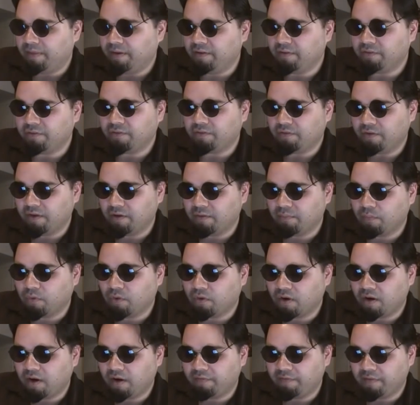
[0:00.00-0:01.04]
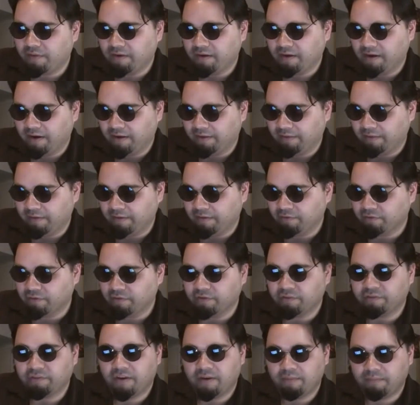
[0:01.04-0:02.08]
these, you know, more often than not,
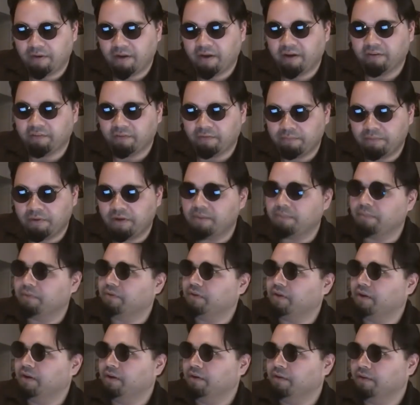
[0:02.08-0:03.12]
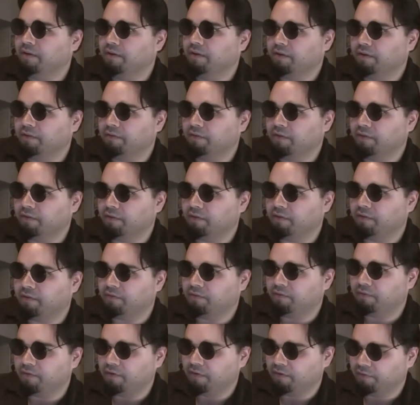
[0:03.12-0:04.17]
these are the same kinds of people, you know,
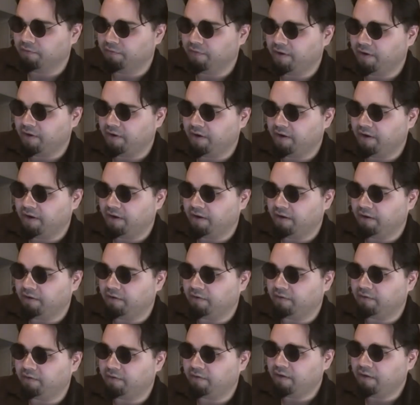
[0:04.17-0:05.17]
they're very,